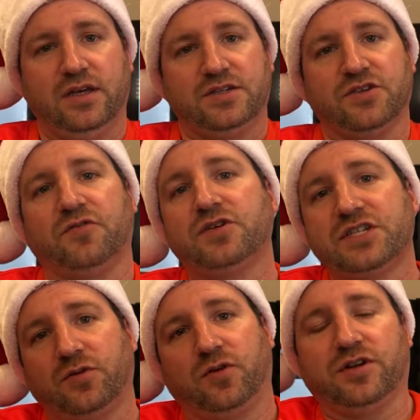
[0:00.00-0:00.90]
So the first
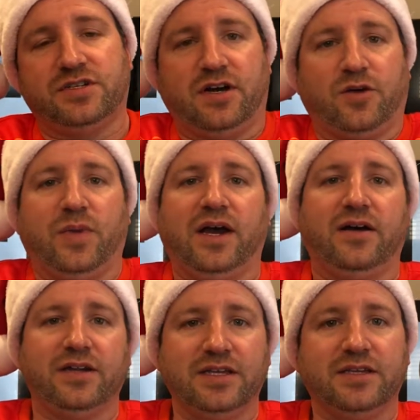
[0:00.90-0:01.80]
thing we're going to talk
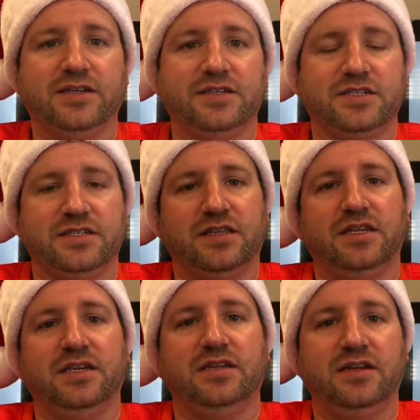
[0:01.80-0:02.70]
about is
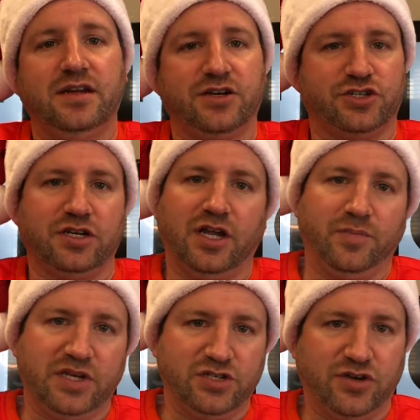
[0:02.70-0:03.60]
the deduction
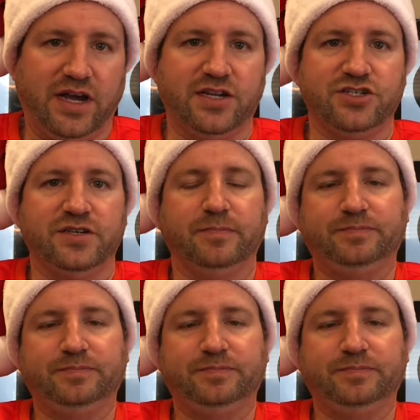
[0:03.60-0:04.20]
lumping strategy.